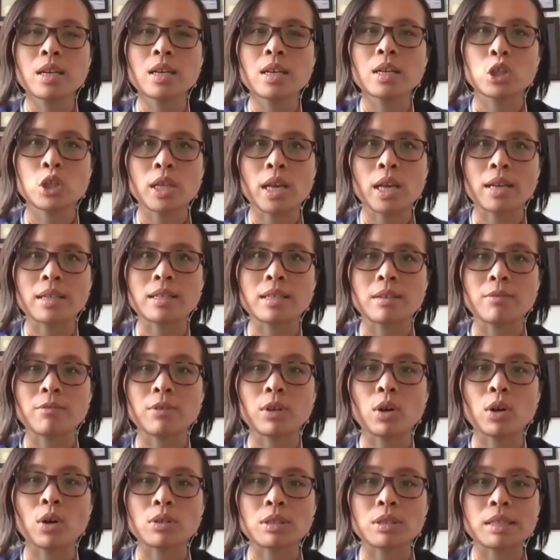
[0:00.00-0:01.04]
She had
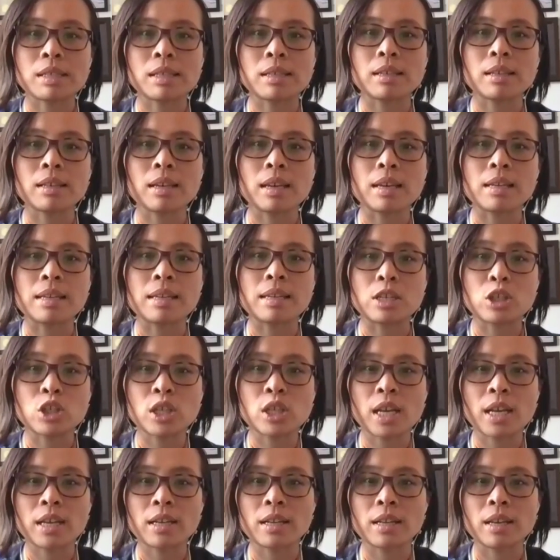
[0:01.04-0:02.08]
difficulty
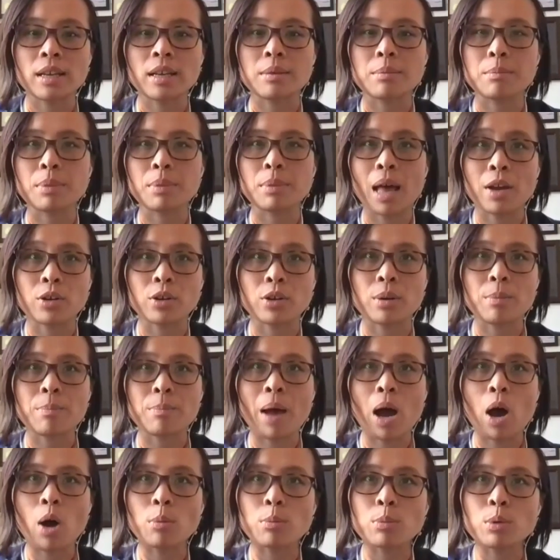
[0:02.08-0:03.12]
initiating bladder and
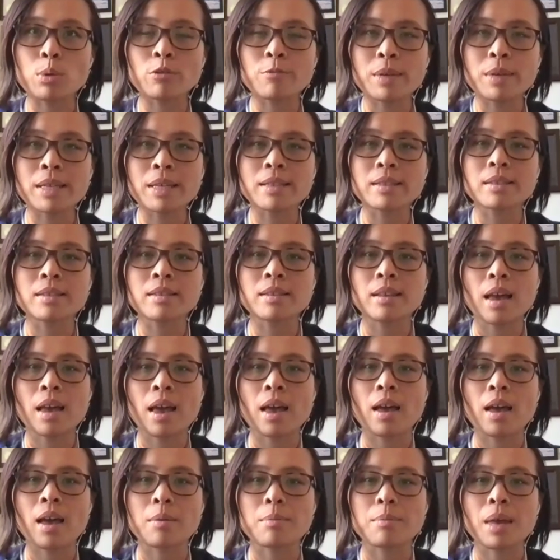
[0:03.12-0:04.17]
bowel movements,
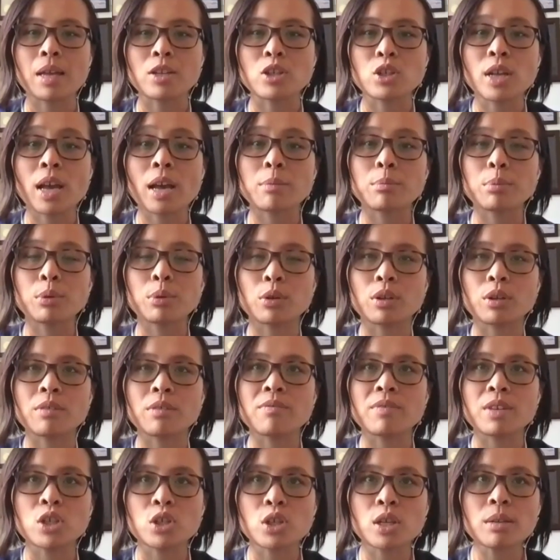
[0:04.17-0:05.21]
and she had blurry
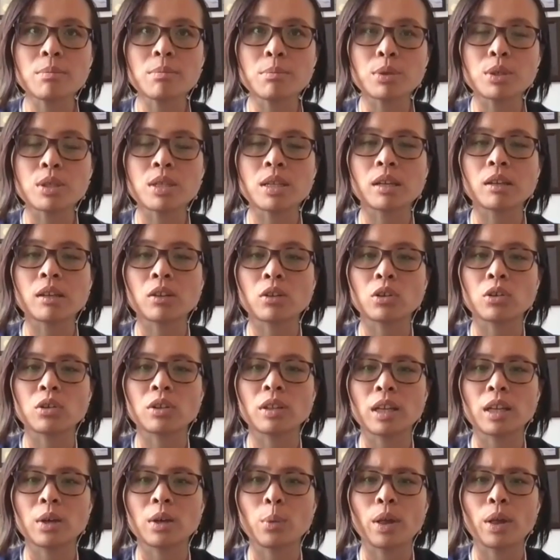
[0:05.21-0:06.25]
vision,
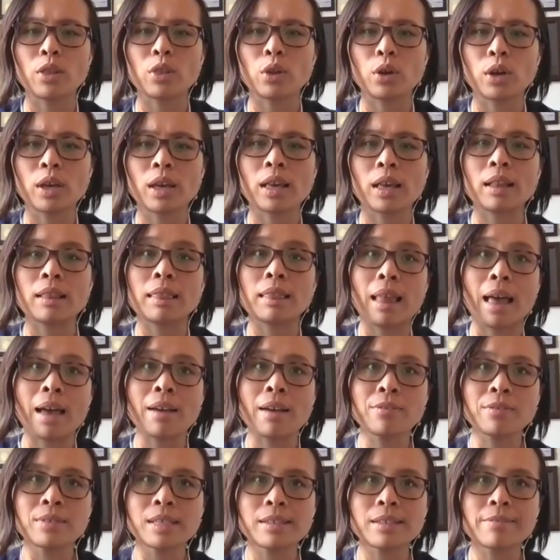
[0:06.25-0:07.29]
particularly when looking
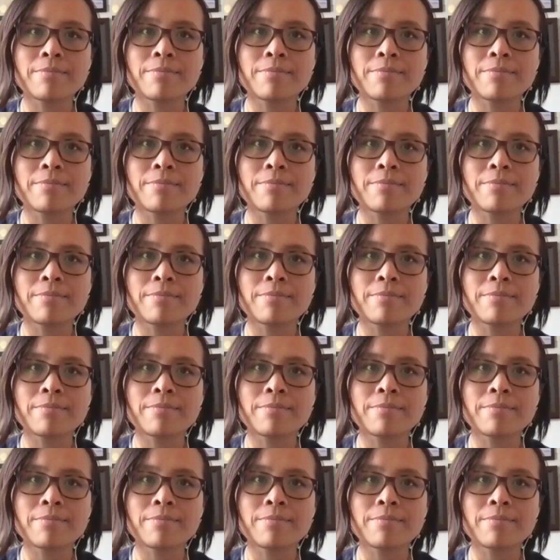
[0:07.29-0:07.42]
left.